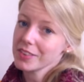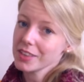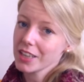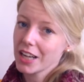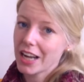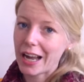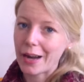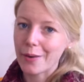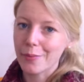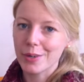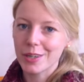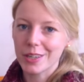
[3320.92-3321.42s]

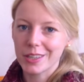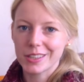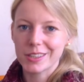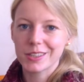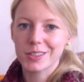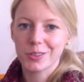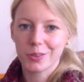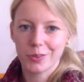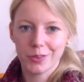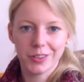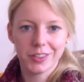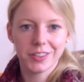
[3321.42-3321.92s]
I will
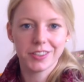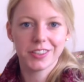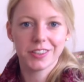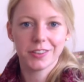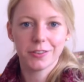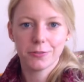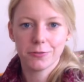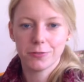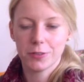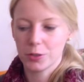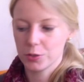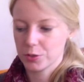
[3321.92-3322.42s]
insert
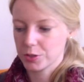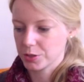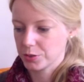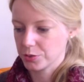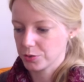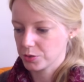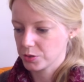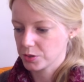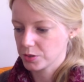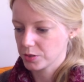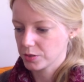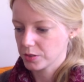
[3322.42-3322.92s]

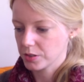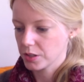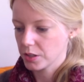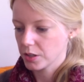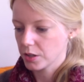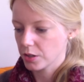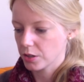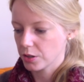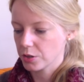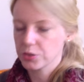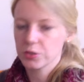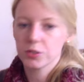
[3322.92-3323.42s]
photos
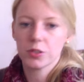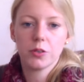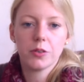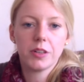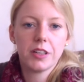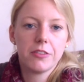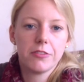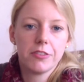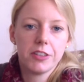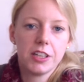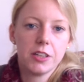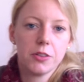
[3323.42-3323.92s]
also
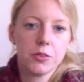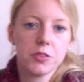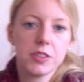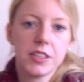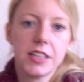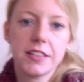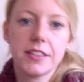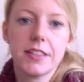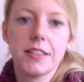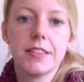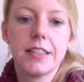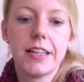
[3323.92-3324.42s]
and videos,
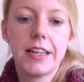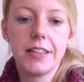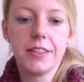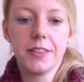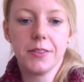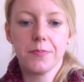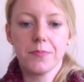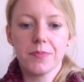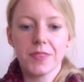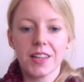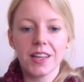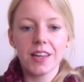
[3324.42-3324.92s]
as I said.
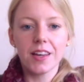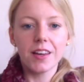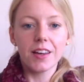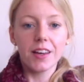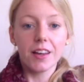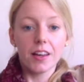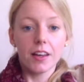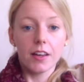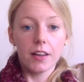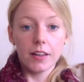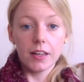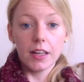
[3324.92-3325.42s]

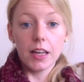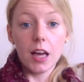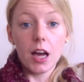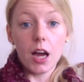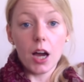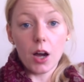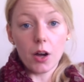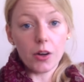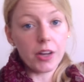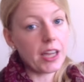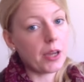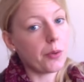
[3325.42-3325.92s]

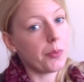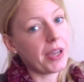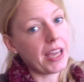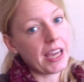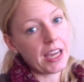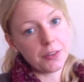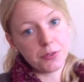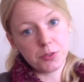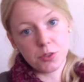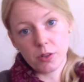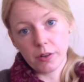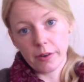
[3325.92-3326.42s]
Okay, we
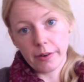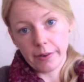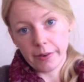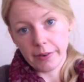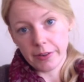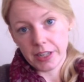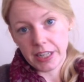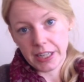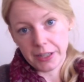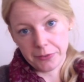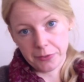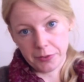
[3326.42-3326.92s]
have to
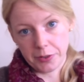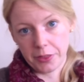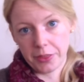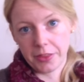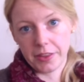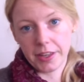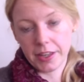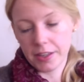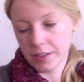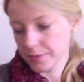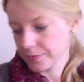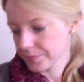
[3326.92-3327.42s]
learn
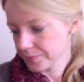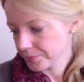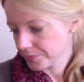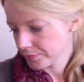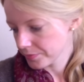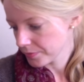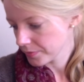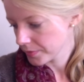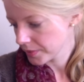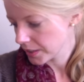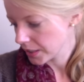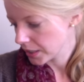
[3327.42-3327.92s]
everything.
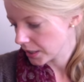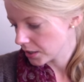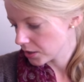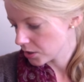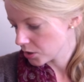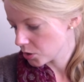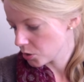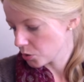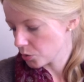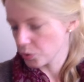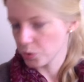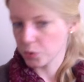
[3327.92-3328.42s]

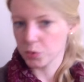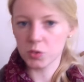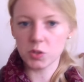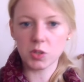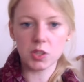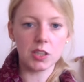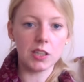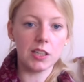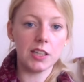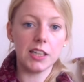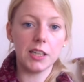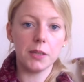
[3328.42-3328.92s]
To
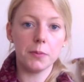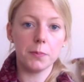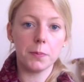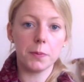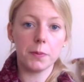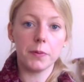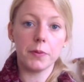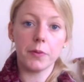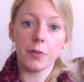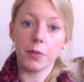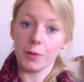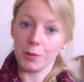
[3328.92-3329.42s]
sleep
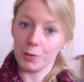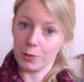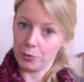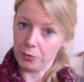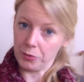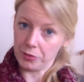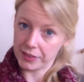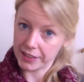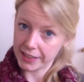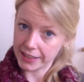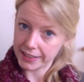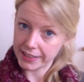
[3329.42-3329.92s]
the
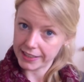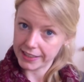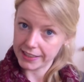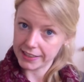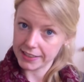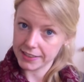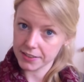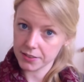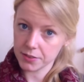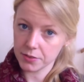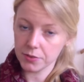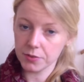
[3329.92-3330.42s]
whole
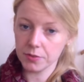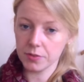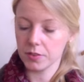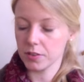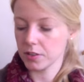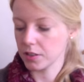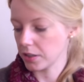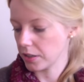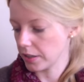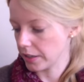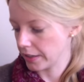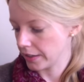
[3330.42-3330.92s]
night,
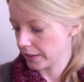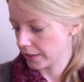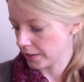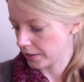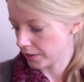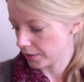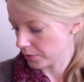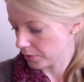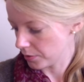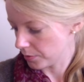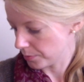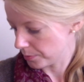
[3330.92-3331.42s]

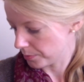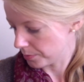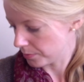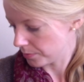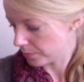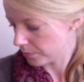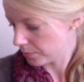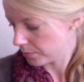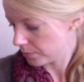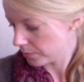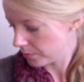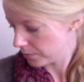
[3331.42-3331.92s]

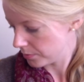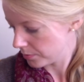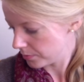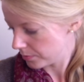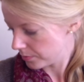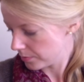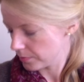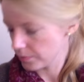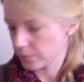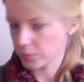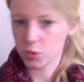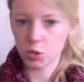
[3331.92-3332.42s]

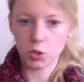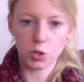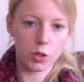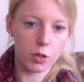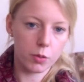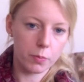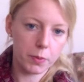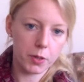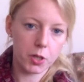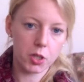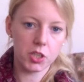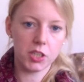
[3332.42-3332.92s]
to go
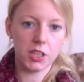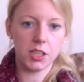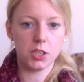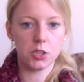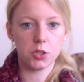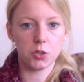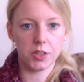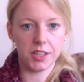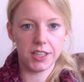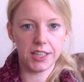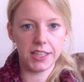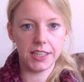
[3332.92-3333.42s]
potty,
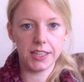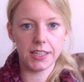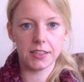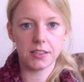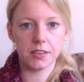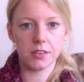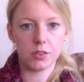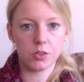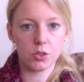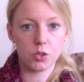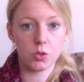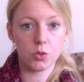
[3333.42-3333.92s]
to
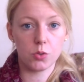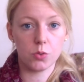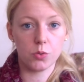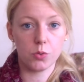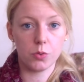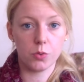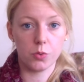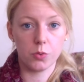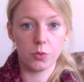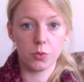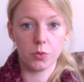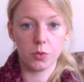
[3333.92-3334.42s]
eat,
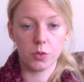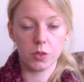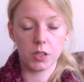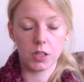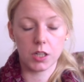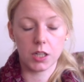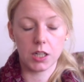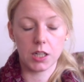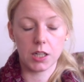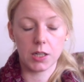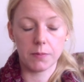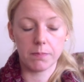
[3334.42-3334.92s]
to
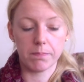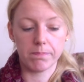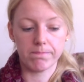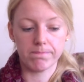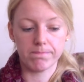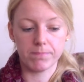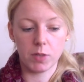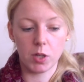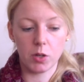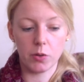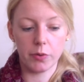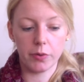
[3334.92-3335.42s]

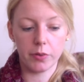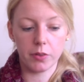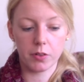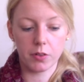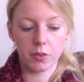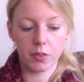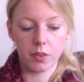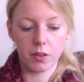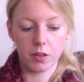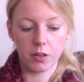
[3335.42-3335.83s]
learn